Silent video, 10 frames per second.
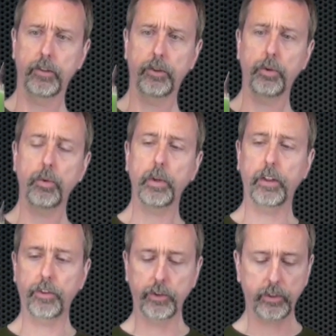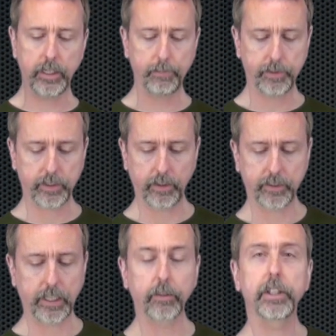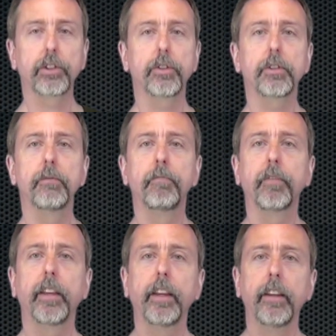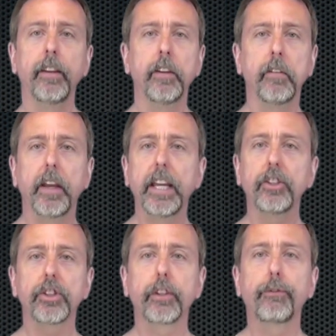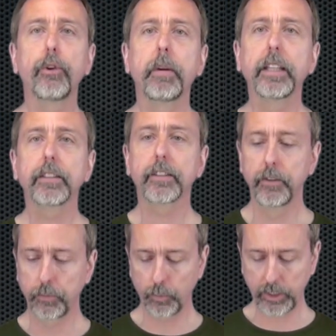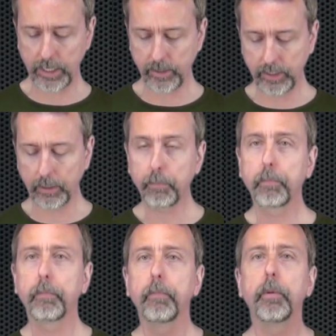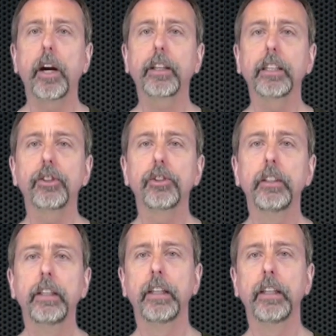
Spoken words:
2 1/3 cups of celery juice in just a few minutes without any blockage.